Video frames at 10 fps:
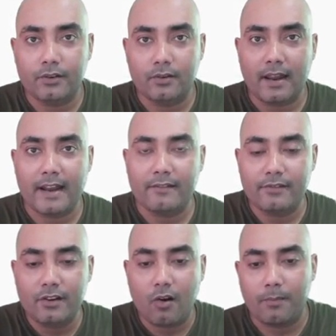and
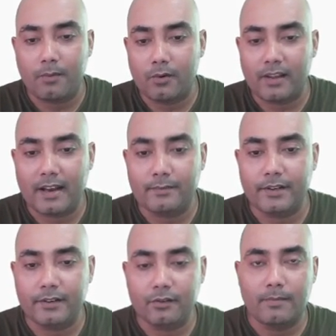re-upload that
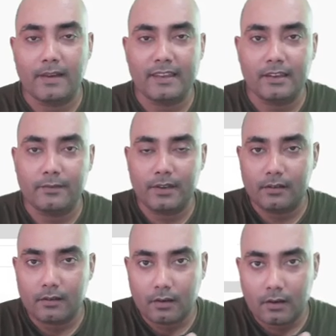video by
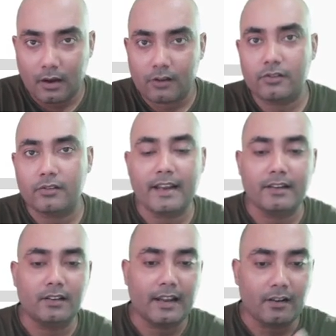giving another
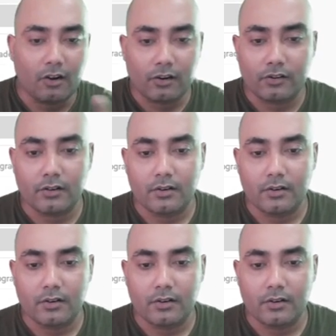title and another